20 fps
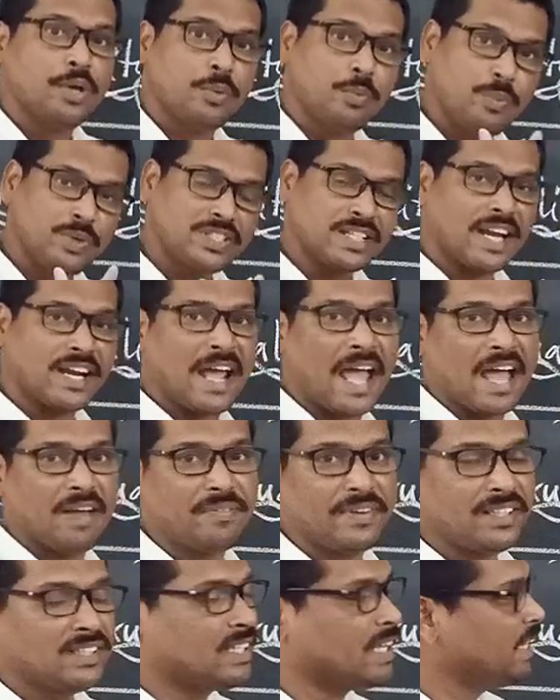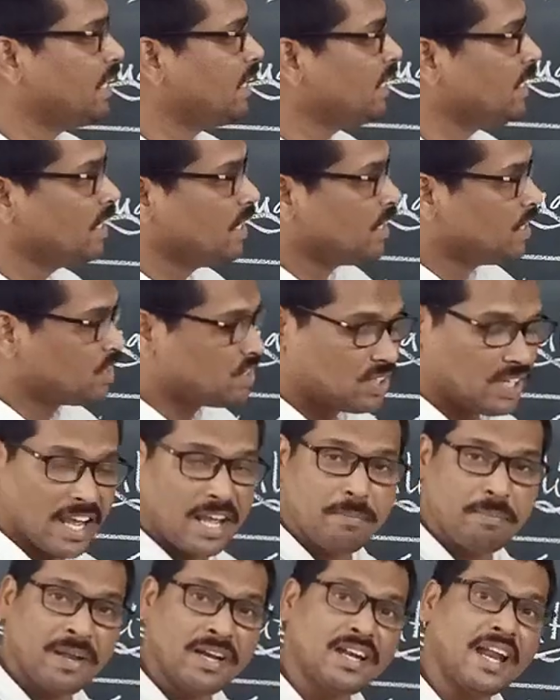which are having the
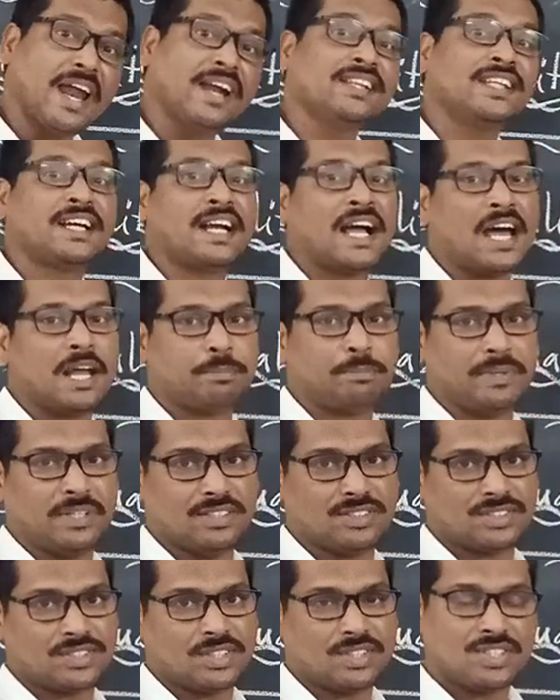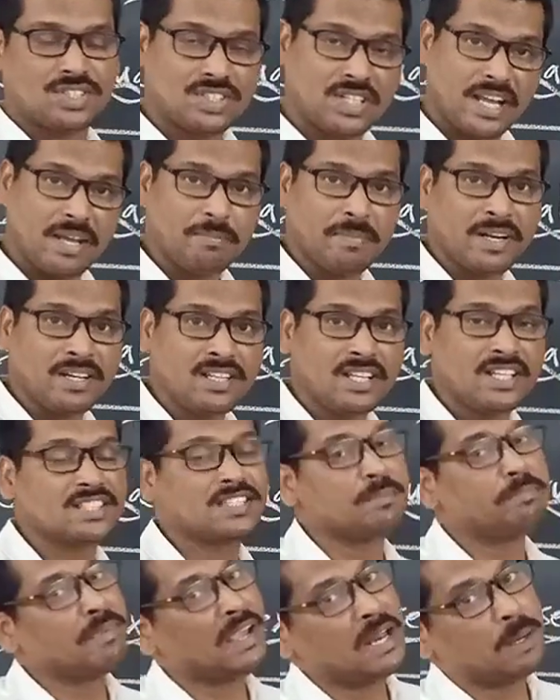stamen and the carpels. Stamen is
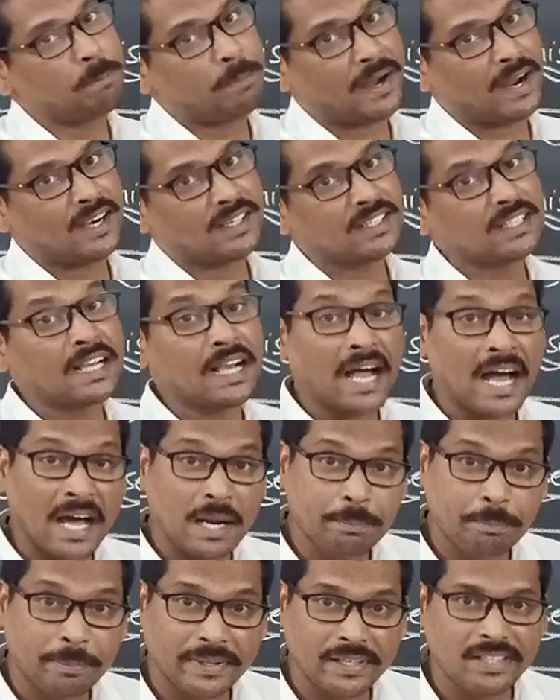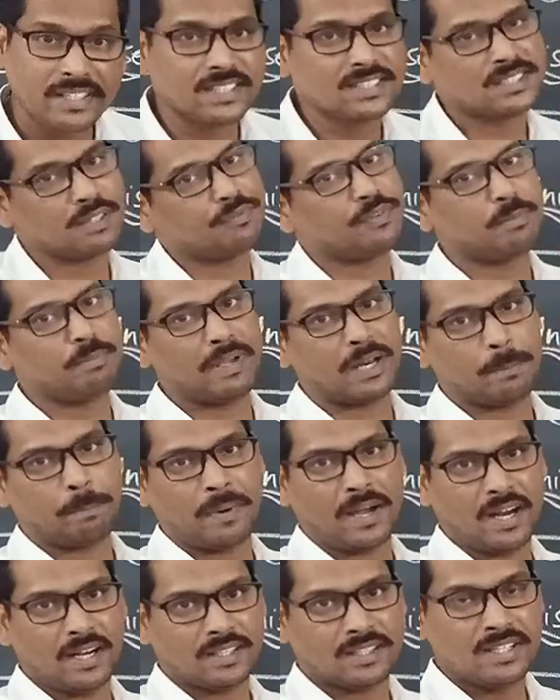the male part, carpel is the female
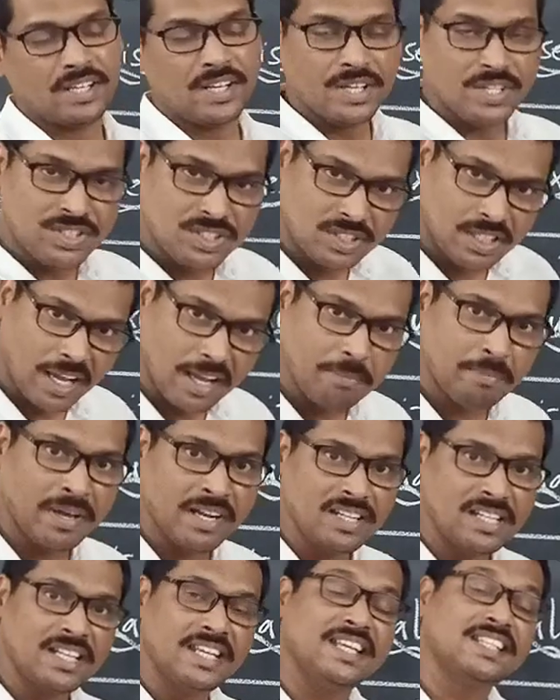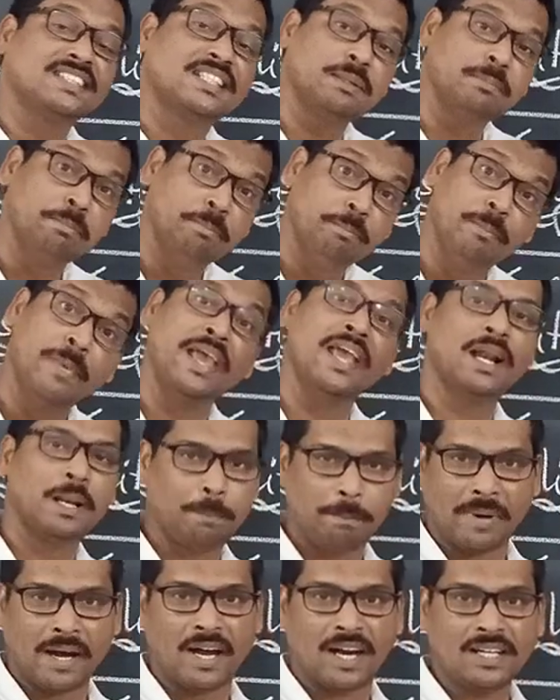part. Stamen is the
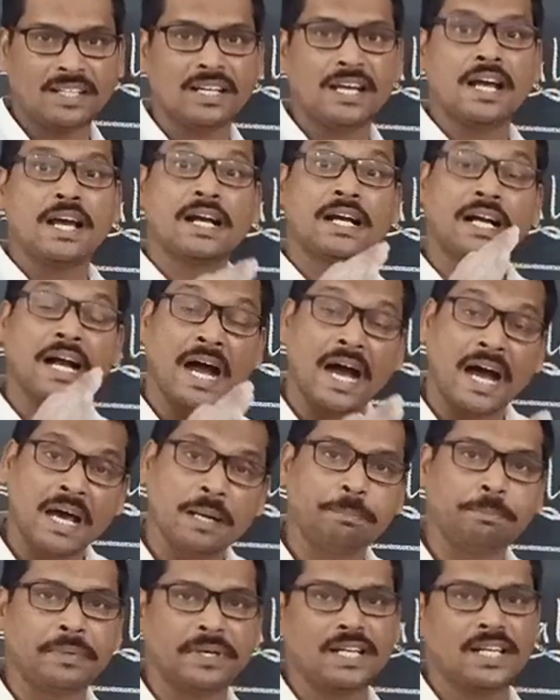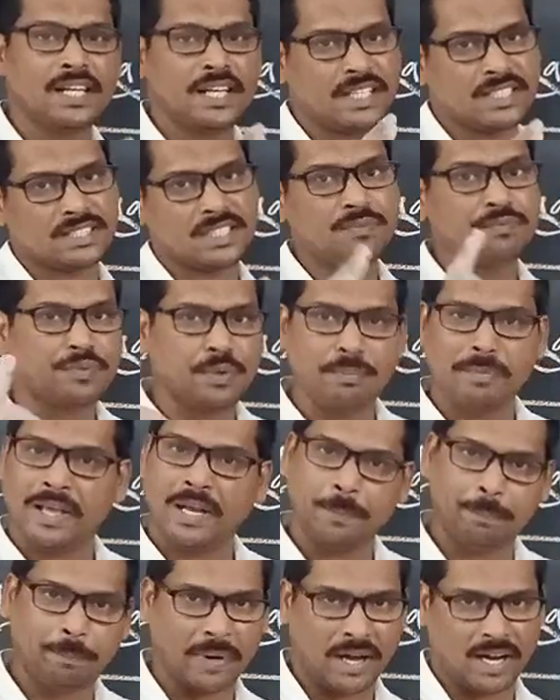male part, carpel is the
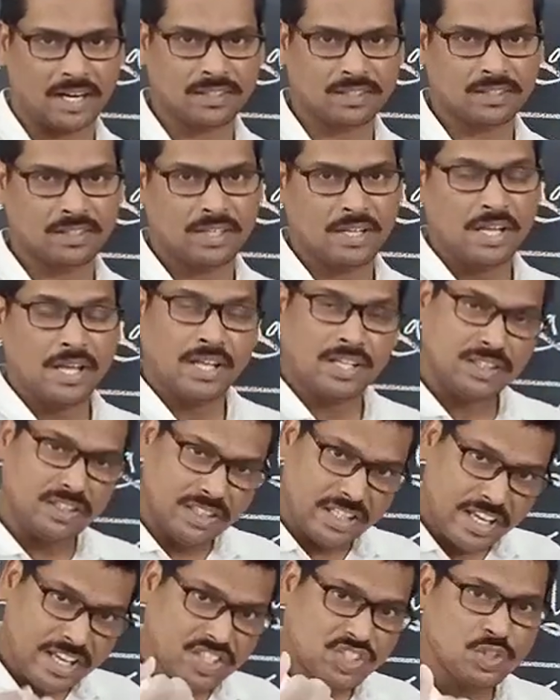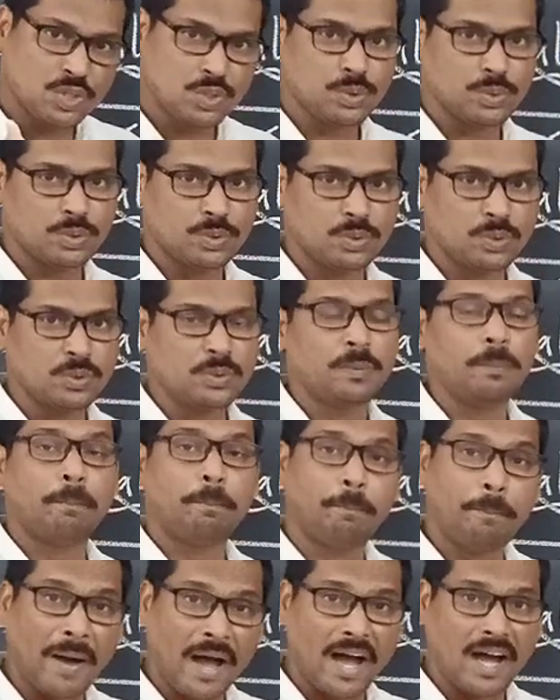female part. These
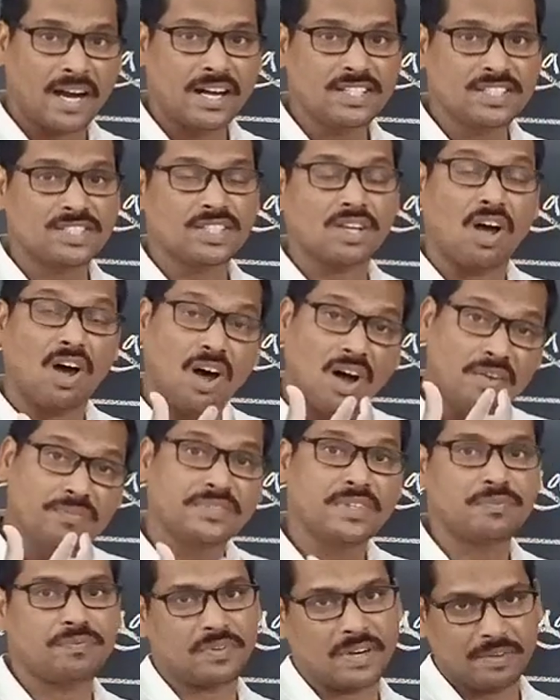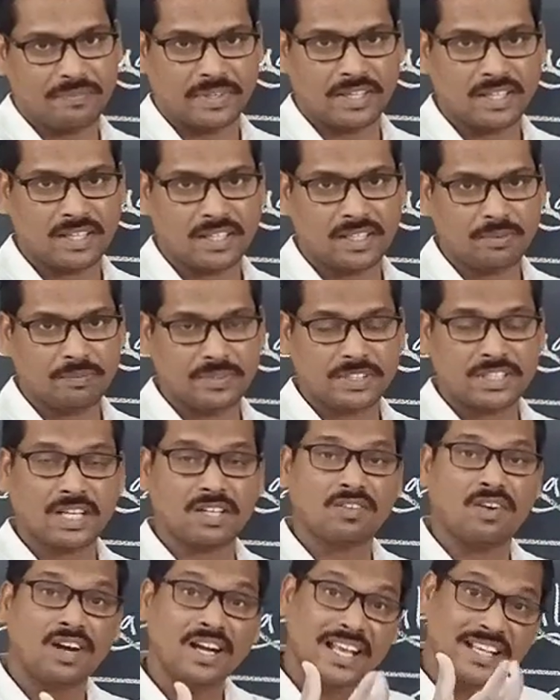two parts of the flower, which
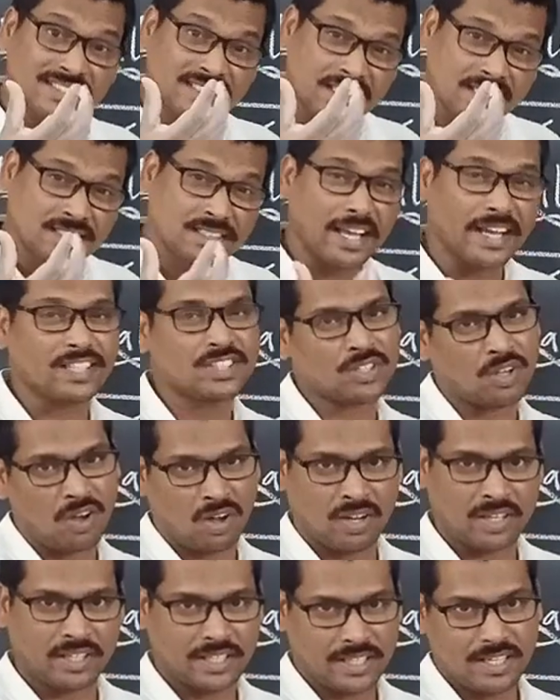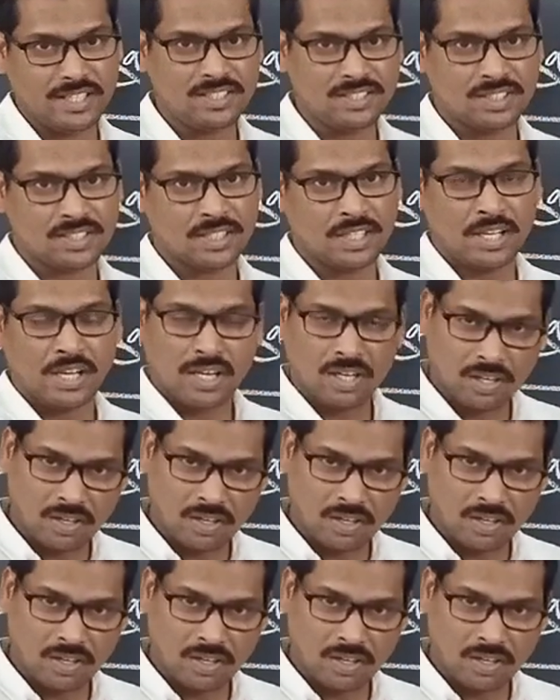are called as the sex organs,